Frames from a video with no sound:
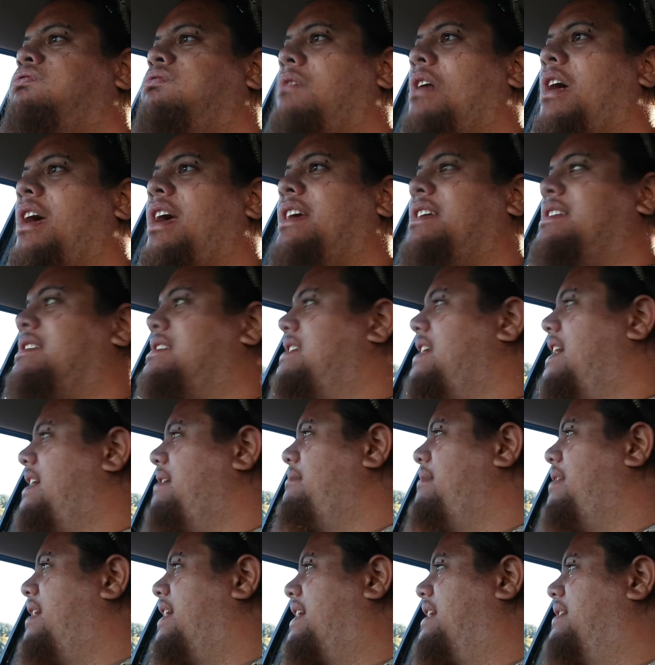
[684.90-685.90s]
He
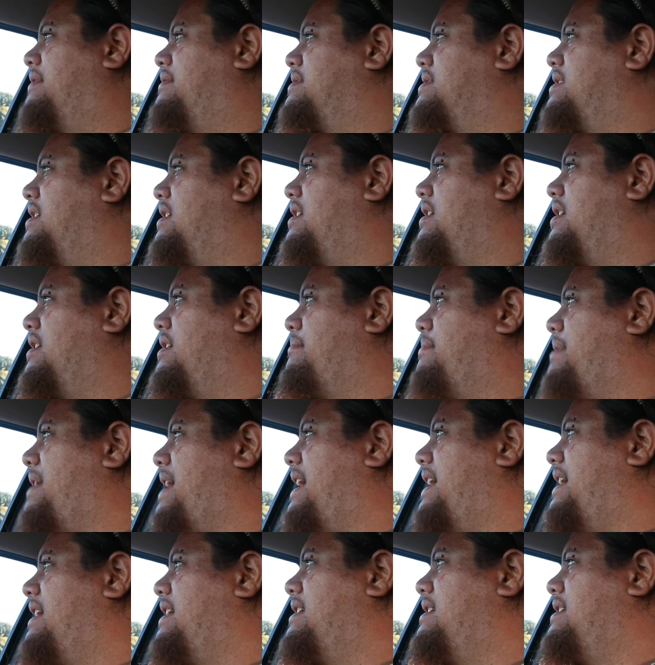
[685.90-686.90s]
seemed like he was in a lot of
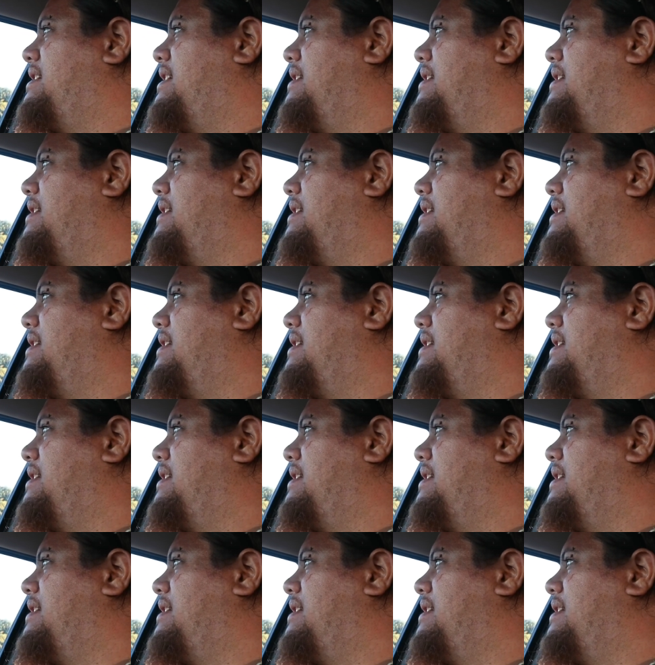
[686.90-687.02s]
pain.